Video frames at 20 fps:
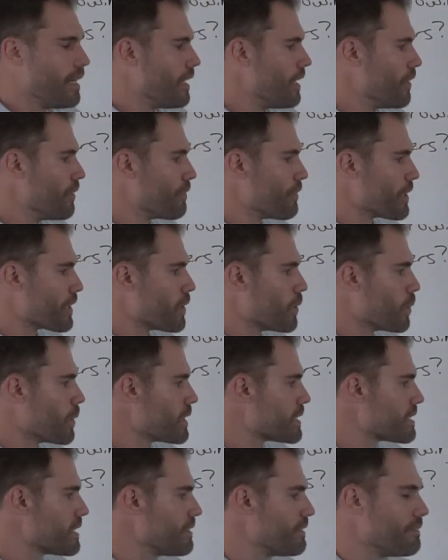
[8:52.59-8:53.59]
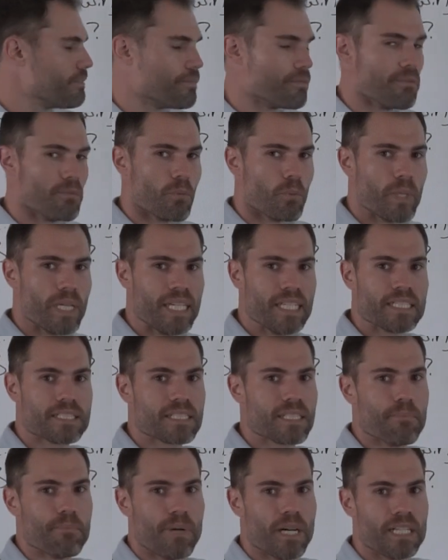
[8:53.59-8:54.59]
over the course of weeks
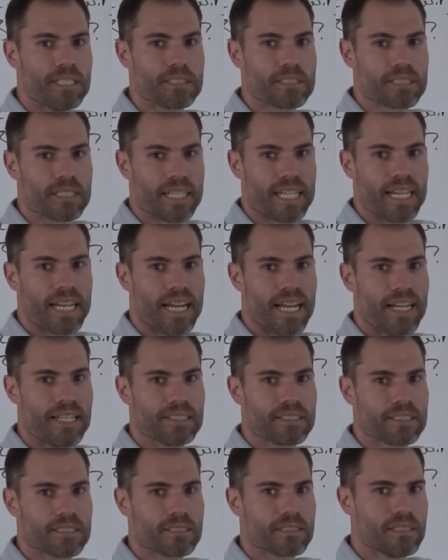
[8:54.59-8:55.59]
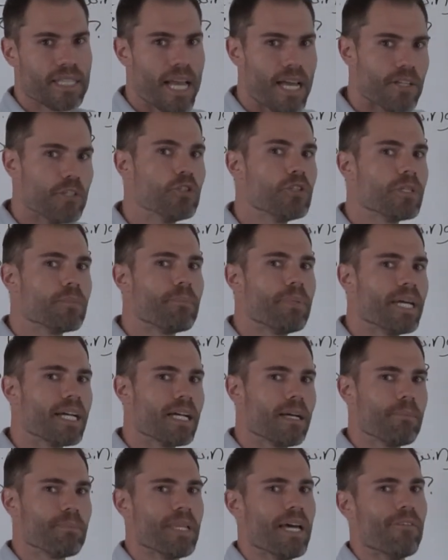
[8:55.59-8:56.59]
and months like it has, yeah, you could pick
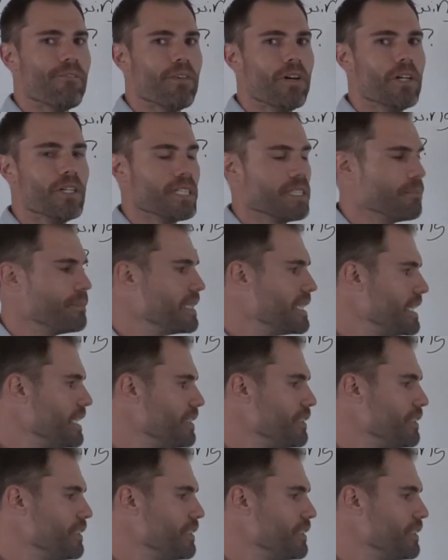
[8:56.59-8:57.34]
up that volume, and